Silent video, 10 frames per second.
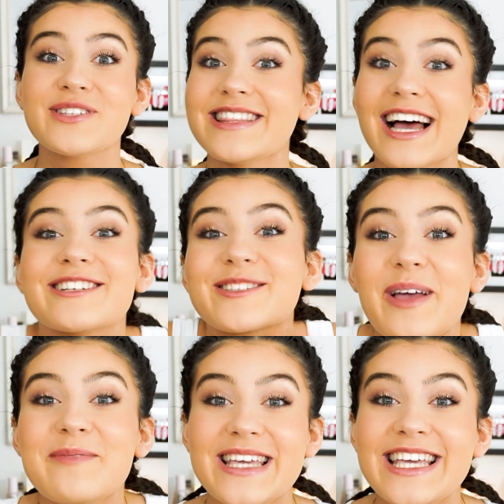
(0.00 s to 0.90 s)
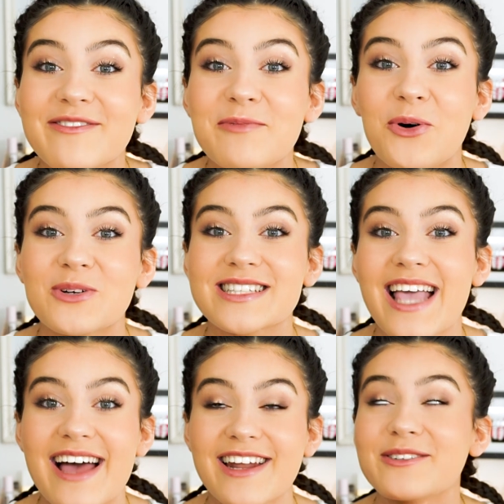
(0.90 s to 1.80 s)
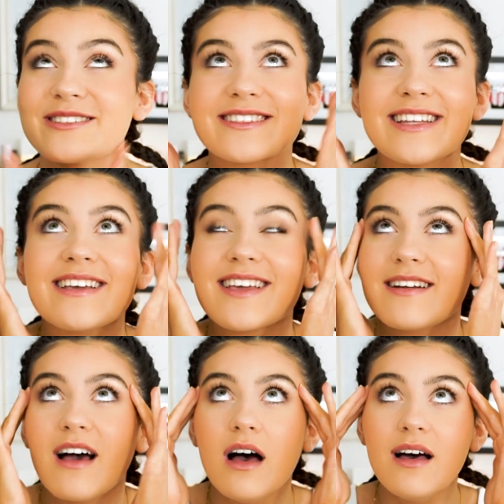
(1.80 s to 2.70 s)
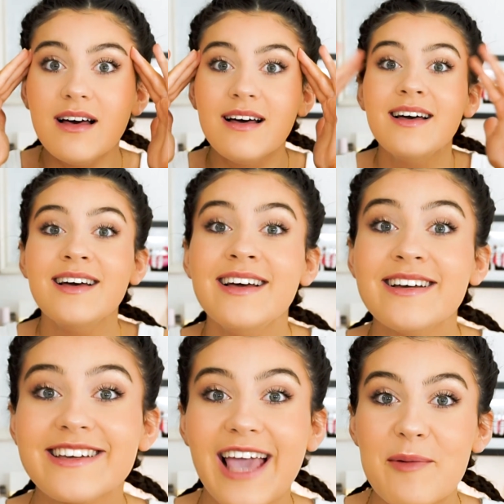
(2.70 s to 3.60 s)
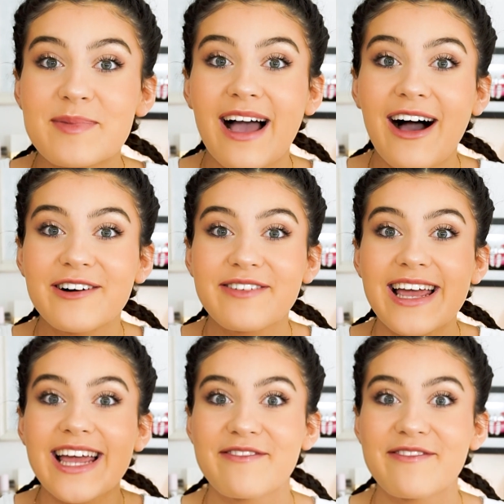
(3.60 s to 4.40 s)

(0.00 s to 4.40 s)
That just made me even more scared. I was just thinking, oh, get me out of here.